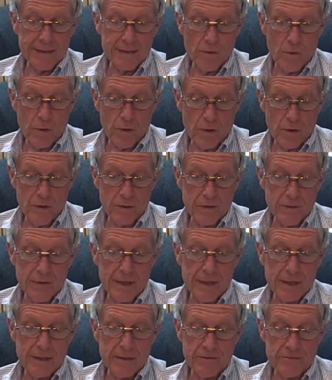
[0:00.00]
a world
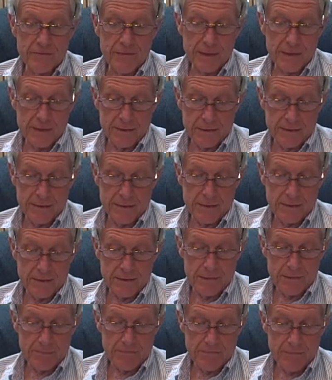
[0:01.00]
that has failed
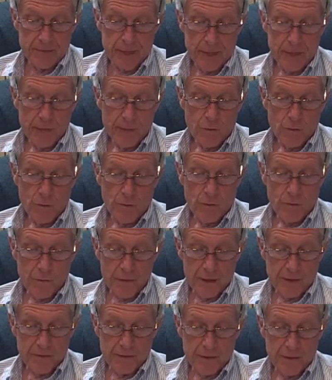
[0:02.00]
them will
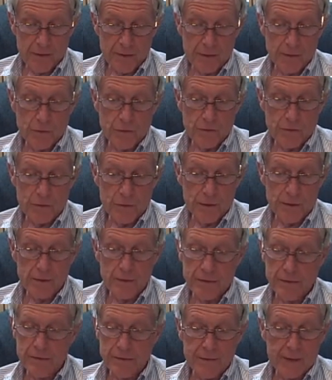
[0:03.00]
resonate with
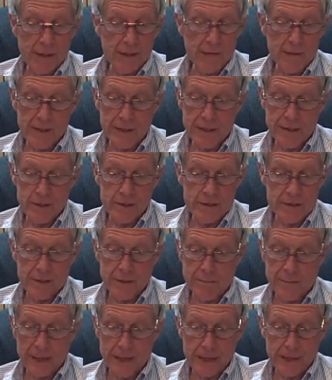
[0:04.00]
readers of all ages
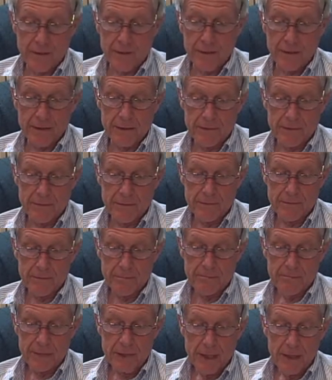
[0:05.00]
and backgrounds.
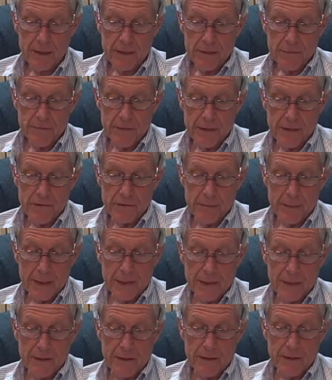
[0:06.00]

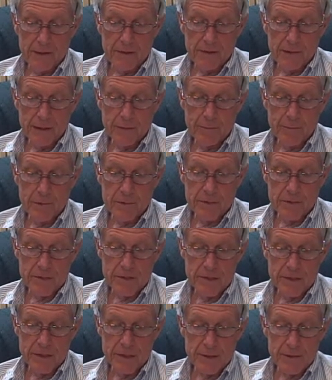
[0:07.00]
Fesmire is able to
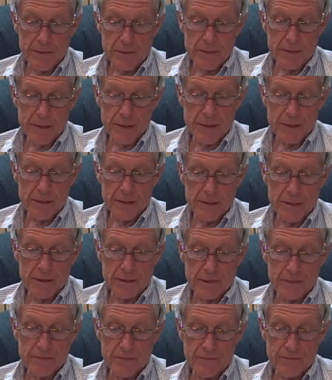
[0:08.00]
zero in
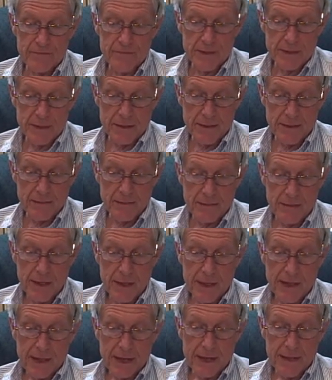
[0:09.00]
on faith
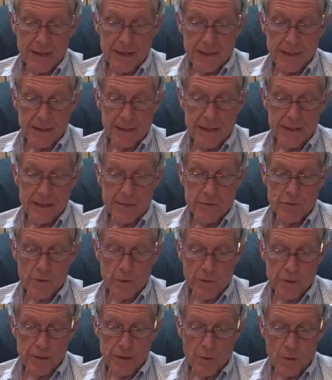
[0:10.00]
and Gabe's
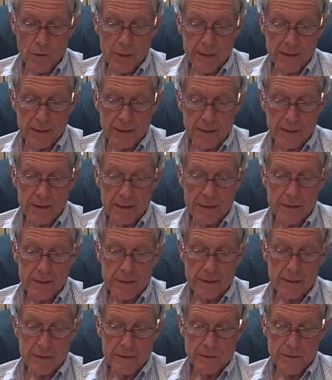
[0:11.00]
reawakening
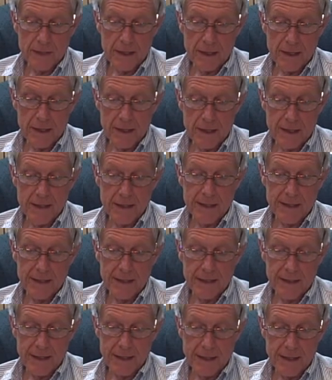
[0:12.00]
to God
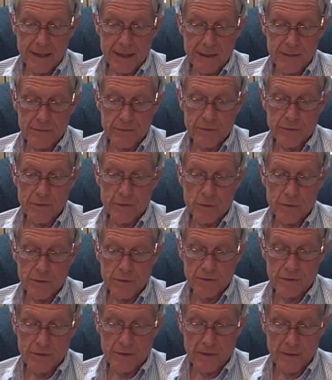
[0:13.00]
and life
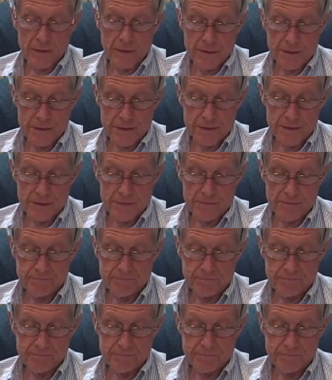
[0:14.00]
with grace.